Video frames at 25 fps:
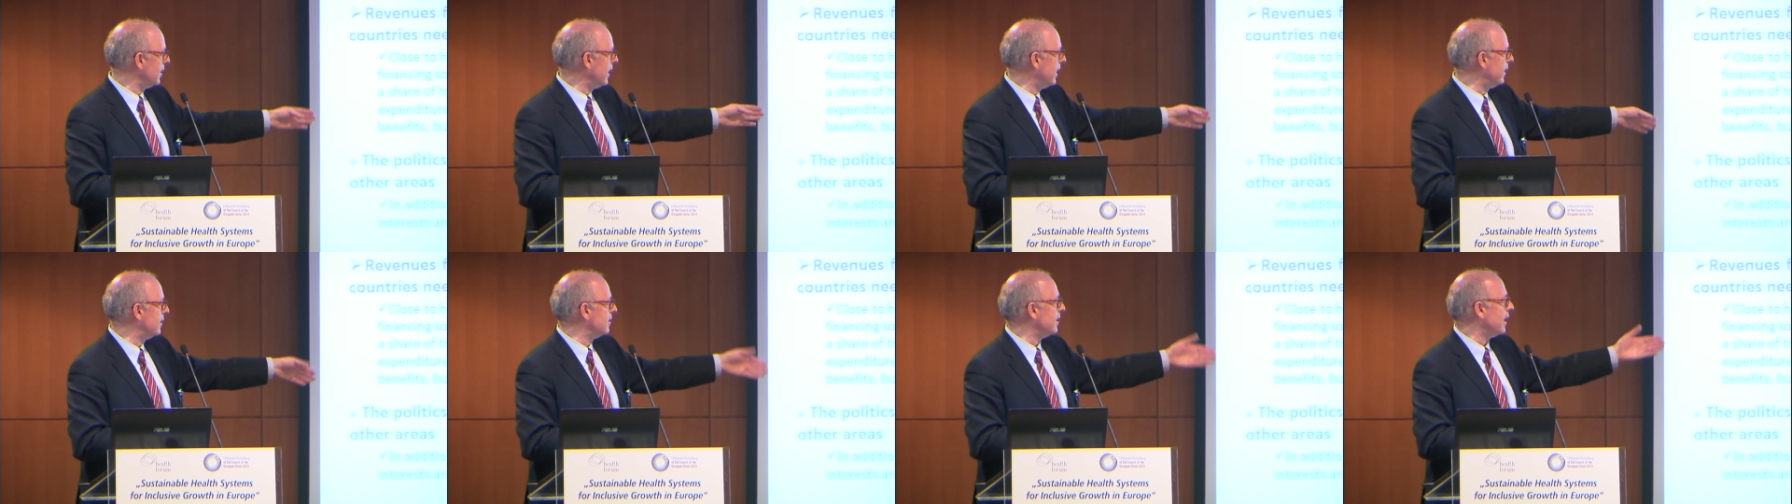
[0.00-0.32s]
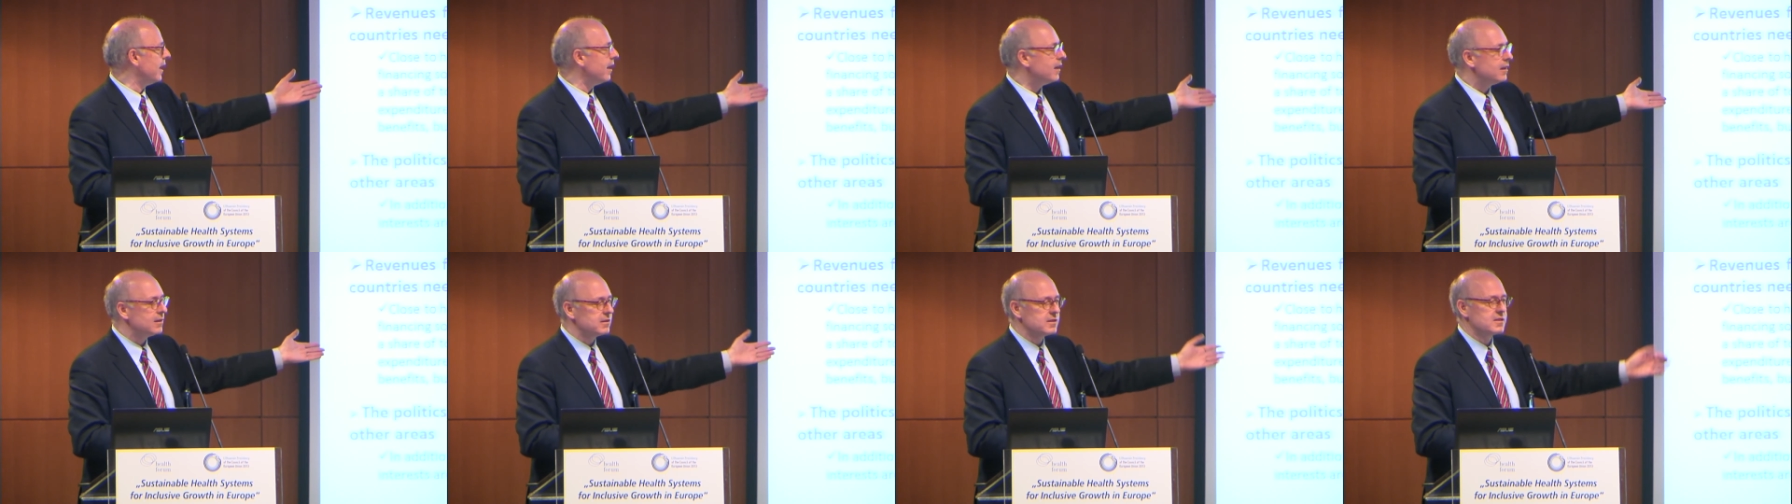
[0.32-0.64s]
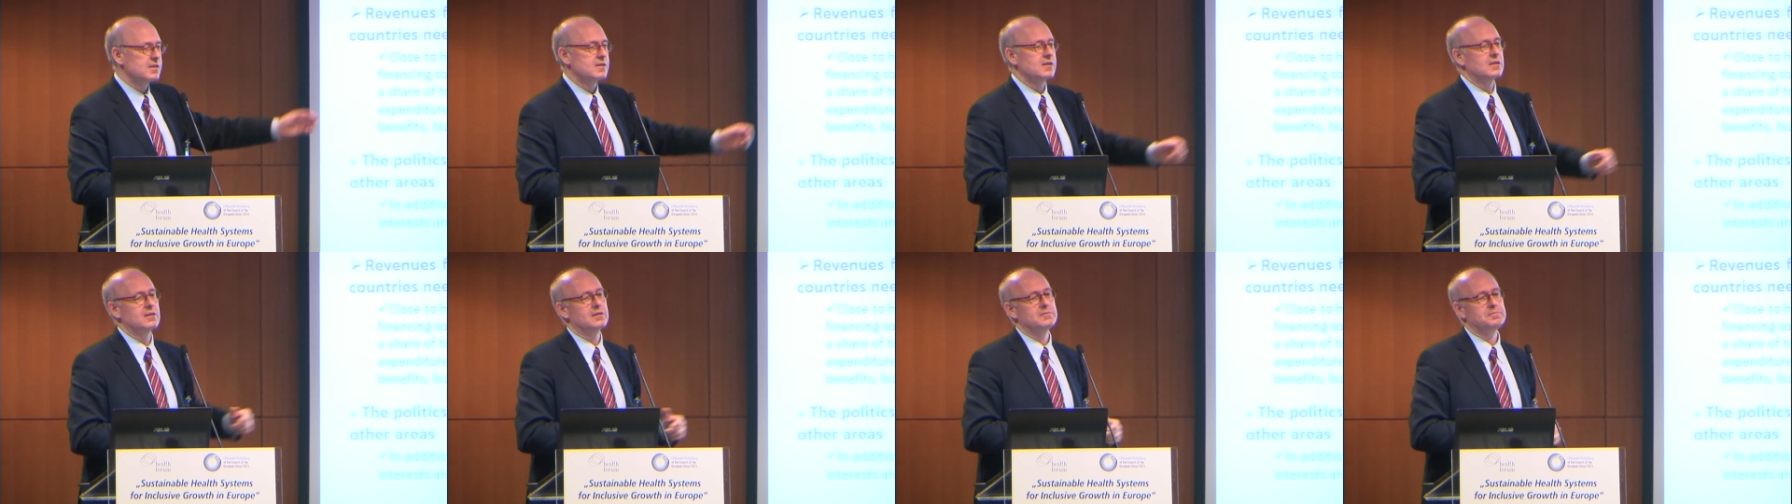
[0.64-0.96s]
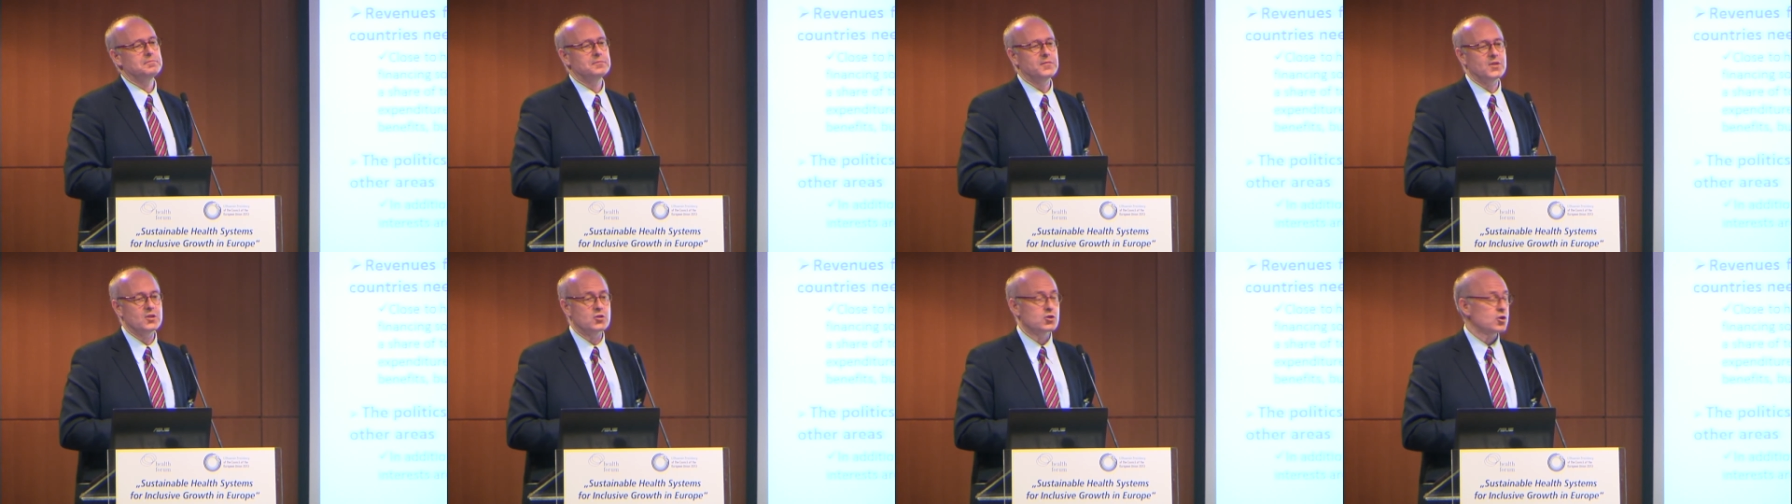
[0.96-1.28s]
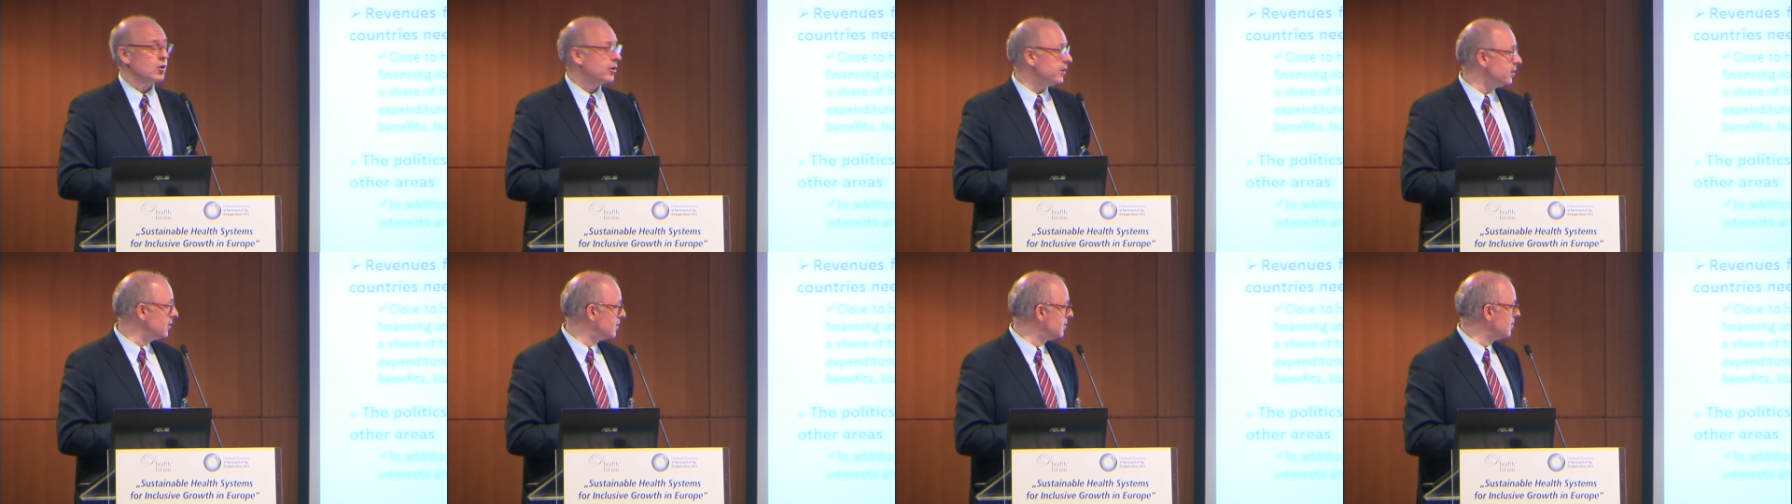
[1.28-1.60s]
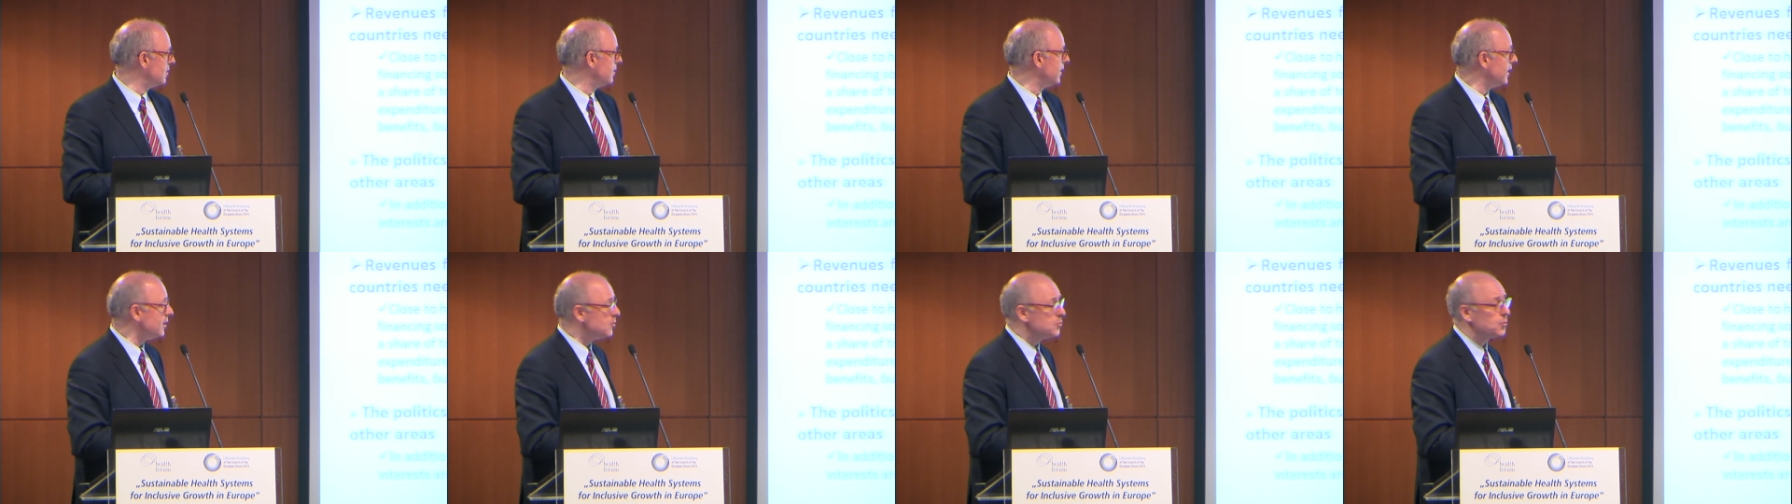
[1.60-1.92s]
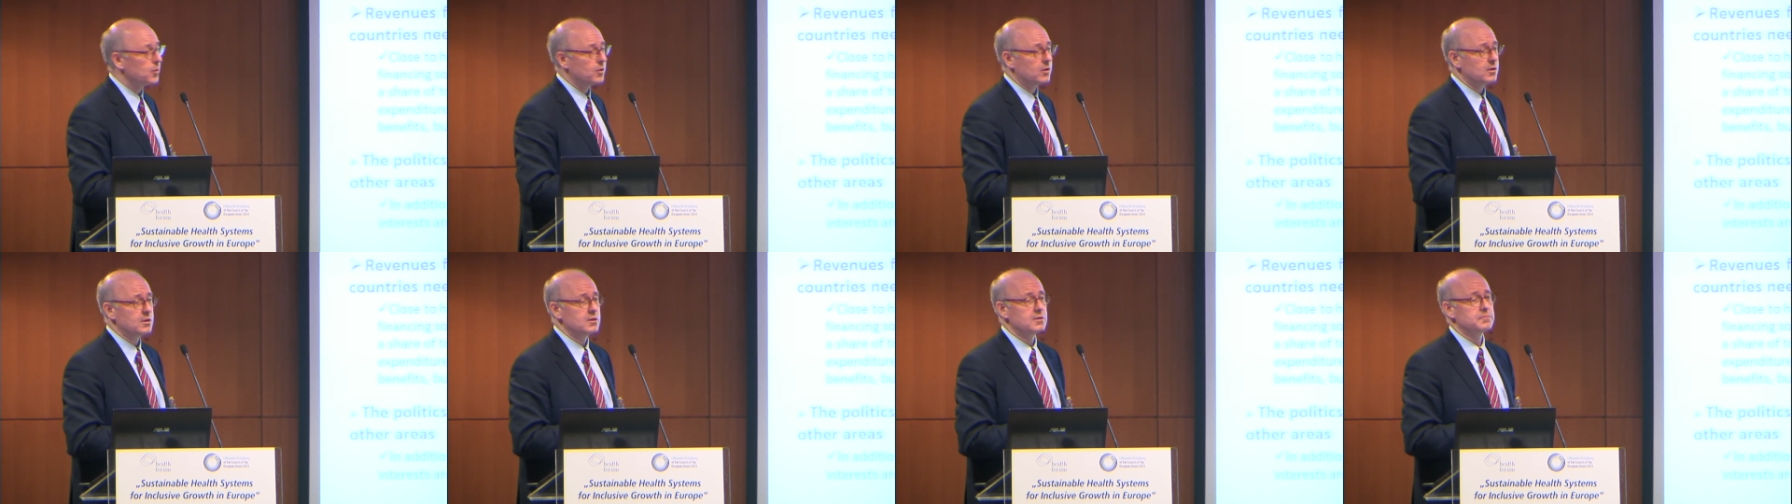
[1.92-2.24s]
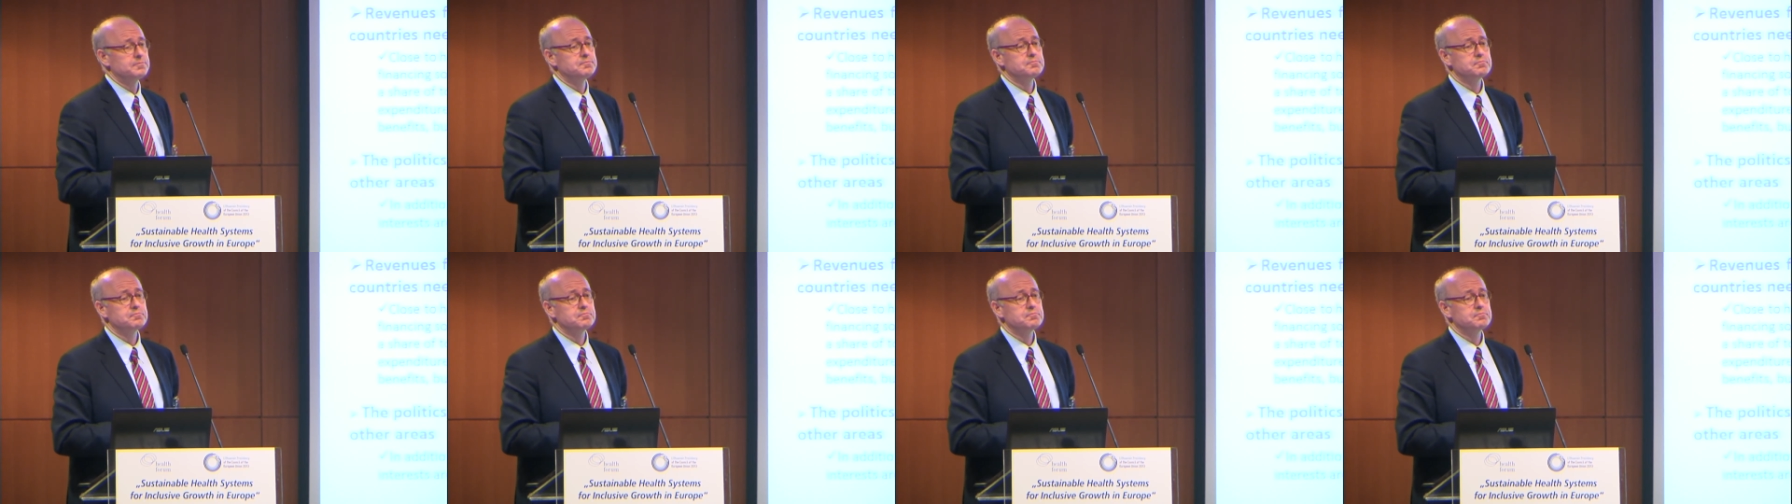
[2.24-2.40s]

and else joint network,